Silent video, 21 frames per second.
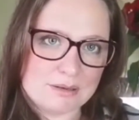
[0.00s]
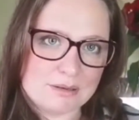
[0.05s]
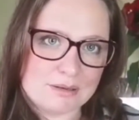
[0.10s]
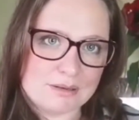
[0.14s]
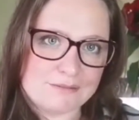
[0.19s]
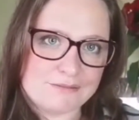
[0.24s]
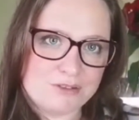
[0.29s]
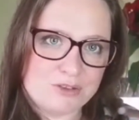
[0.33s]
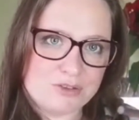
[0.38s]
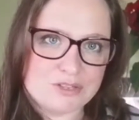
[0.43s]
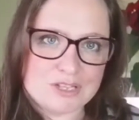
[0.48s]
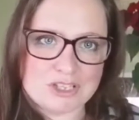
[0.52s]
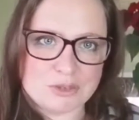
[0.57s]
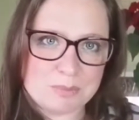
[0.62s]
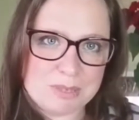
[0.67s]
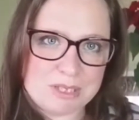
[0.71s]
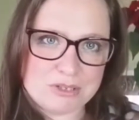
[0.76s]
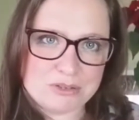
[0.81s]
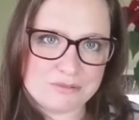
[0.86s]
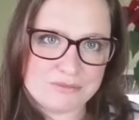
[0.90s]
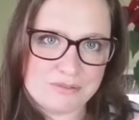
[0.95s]
a few
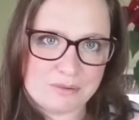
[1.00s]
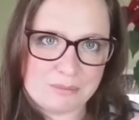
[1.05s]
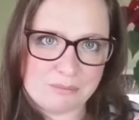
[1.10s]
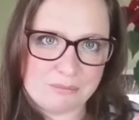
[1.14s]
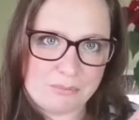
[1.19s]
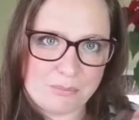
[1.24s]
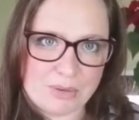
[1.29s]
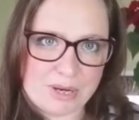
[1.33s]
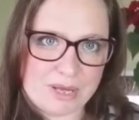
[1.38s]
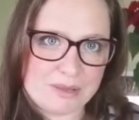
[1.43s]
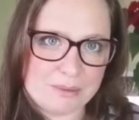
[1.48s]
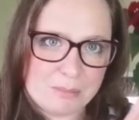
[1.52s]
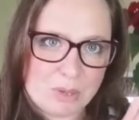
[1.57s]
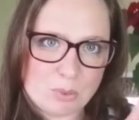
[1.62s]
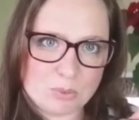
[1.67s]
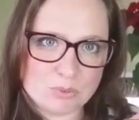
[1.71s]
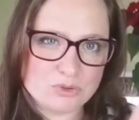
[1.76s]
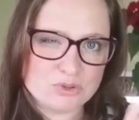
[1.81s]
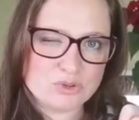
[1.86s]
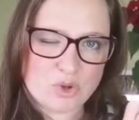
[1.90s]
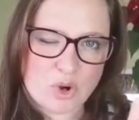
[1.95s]
centimetres from where the
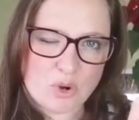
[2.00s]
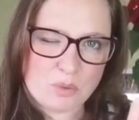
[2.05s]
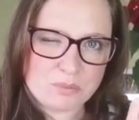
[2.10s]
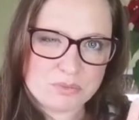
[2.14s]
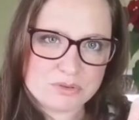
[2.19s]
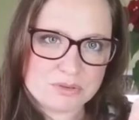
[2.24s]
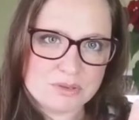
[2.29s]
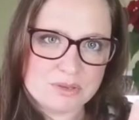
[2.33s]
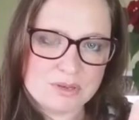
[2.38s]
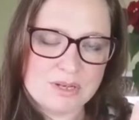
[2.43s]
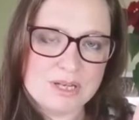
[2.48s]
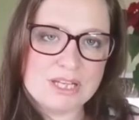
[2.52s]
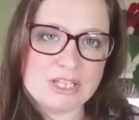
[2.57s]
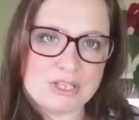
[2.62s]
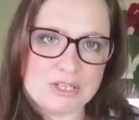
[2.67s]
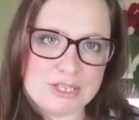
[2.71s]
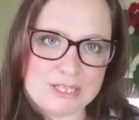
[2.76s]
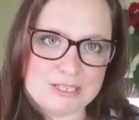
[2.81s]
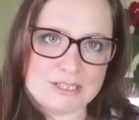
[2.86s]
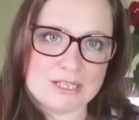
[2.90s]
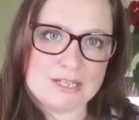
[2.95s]
mould stops,
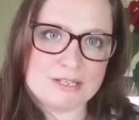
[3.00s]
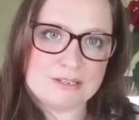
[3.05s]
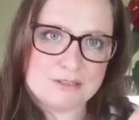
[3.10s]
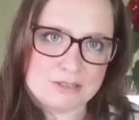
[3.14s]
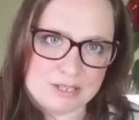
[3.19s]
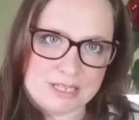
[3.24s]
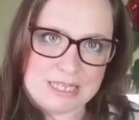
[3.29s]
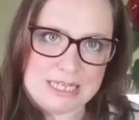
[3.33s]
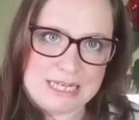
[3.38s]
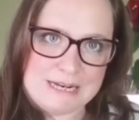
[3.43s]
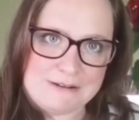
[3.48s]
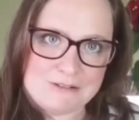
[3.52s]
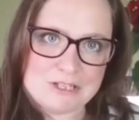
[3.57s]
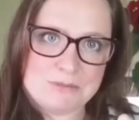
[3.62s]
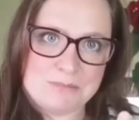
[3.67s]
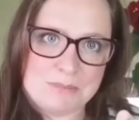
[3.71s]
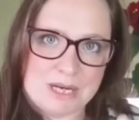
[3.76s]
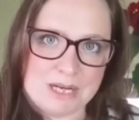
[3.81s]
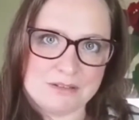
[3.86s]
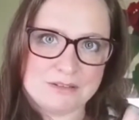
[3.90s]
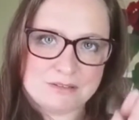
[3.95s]
you need to the
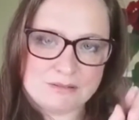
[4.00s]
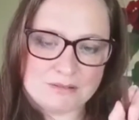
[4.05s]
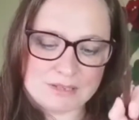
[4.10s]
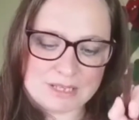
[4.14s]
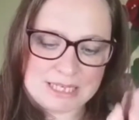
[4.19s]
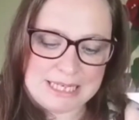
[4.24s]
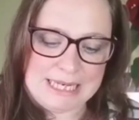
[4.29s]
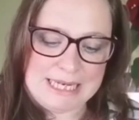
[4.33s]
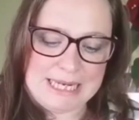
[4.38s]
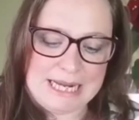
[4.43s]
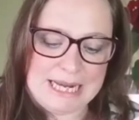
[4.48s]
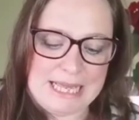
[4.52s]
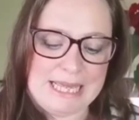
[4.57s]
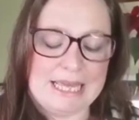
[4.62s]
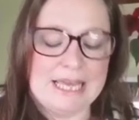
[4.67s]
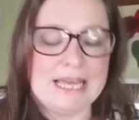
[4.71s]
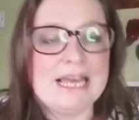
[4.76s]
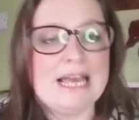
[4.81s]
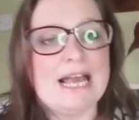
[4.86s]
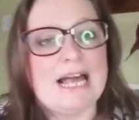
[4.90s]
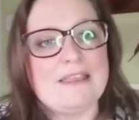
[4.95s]
nearest bud
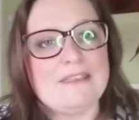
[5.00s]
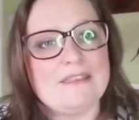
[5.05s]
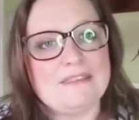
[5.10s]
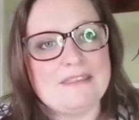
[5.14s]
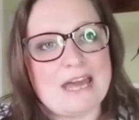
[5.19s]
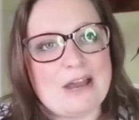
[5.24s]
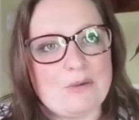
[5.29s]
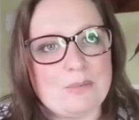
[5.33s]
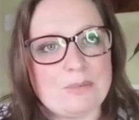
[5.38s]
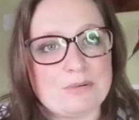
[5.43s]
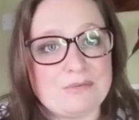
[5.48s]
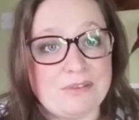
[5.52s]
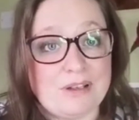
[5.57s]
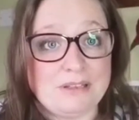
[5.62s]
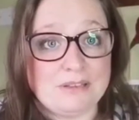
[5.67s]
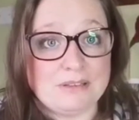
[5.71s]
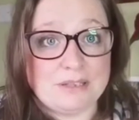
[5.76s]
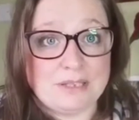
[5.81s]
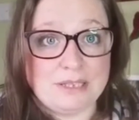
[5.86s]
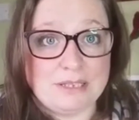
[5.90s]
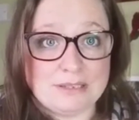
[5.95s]
cleanly, and then that will
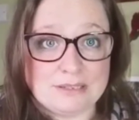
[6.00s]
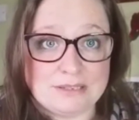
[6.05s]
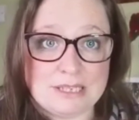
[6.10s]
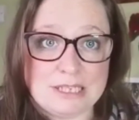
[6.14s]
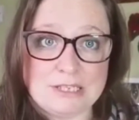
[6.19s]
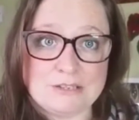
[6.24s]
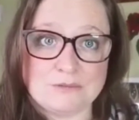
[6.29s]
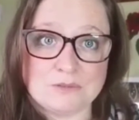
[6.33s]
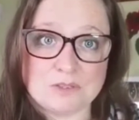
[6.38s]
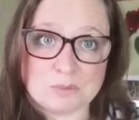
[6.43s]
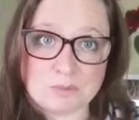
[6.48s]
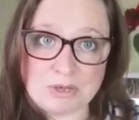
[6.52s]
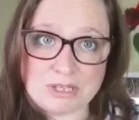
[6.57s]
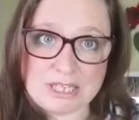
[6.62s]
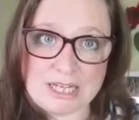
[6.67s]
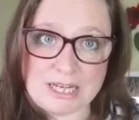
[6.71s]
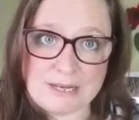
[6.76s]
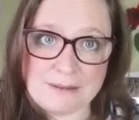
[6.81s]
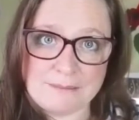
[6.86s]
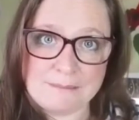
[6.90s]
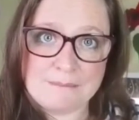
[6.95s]
prevent the disease from
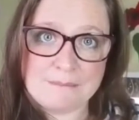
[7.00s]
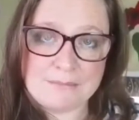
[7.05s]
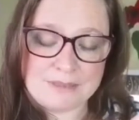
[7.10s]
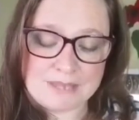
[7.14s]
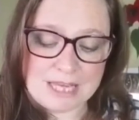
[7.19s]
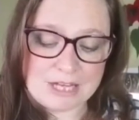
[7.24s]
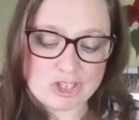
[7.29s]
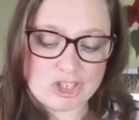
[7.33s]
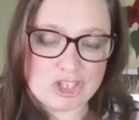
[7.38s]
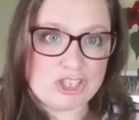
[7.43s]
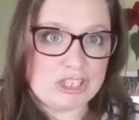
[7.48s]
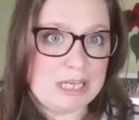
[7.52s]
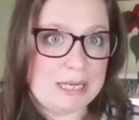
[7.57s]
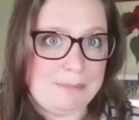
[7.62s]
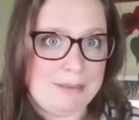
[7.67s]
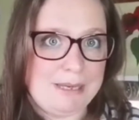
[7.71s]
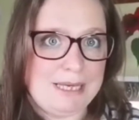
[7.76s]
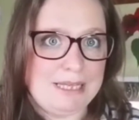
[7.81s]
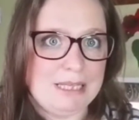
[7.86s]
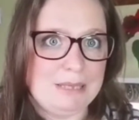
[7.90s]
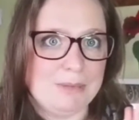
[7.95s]
spreading. That should
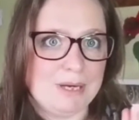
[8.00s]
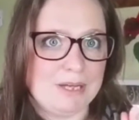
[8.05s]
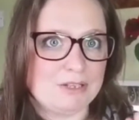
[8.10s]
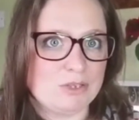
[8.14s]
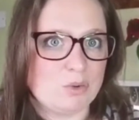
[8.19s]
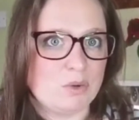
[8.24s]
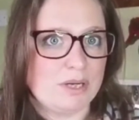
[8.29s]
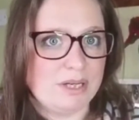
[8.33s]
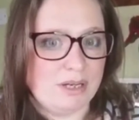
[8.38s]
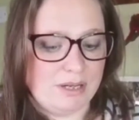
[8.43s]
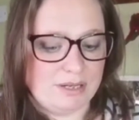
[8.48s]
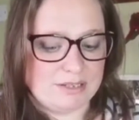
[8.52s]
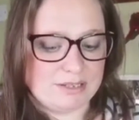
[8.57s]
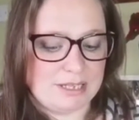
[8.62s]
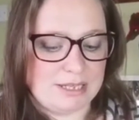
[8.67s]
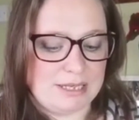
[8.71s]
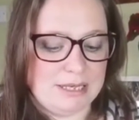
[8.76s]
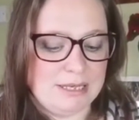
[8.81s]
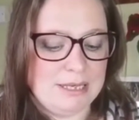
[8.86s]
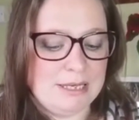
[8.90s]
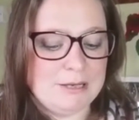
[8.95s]
nip it in the bud quite
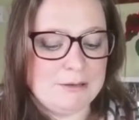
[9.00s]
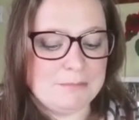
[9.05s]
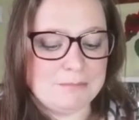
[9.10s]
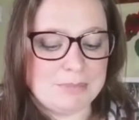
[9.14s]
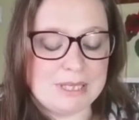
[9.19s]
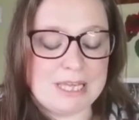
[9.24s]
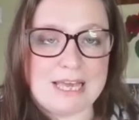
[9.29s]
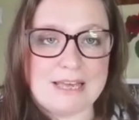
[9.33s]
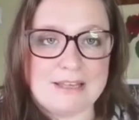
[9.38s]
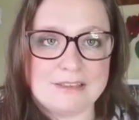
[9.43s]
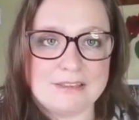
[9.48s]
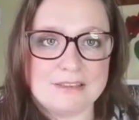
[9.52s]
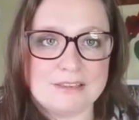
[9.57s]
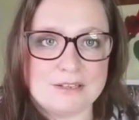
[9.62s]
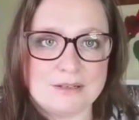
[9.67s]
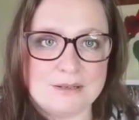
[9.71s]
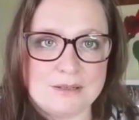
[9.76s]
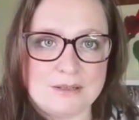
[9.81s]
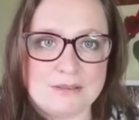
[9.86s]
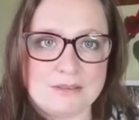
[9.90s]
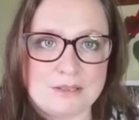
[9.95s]
nicely. But yeah,
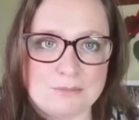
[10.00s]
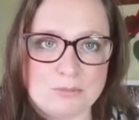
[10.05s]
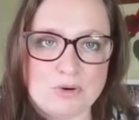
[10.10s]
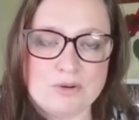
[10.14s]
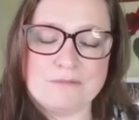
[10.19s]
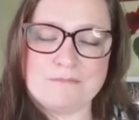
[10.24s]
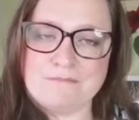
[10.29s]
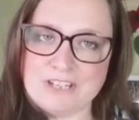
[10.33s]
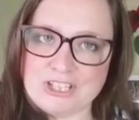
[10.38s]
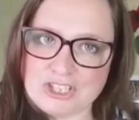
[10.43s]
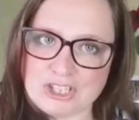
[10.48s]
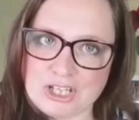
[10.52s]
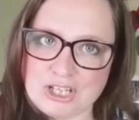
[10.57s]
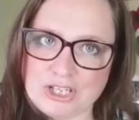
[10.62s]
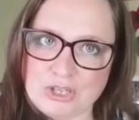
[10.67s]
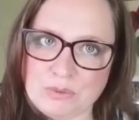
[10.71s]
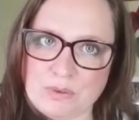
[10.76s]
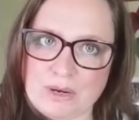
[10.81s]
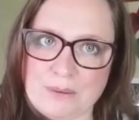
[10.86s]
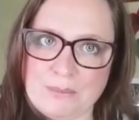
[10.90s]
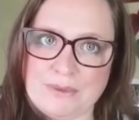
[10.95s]
the more
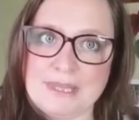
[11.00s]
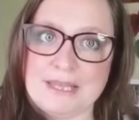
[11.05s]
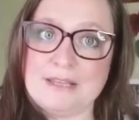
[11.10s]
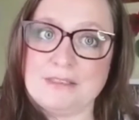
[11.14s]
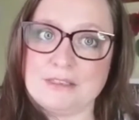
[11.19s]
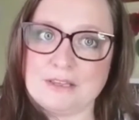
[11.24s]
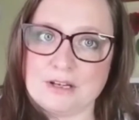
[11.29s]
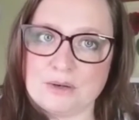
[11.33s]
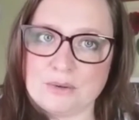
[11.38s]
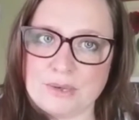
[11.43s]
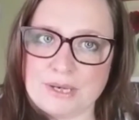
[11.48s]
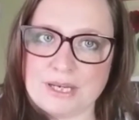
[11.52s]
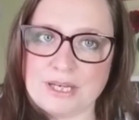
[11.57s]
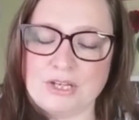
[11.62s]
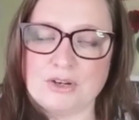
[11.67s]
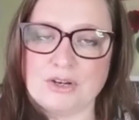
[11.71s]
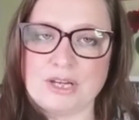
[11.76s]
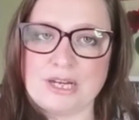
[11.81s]
vigilant you are with it, the quicker you're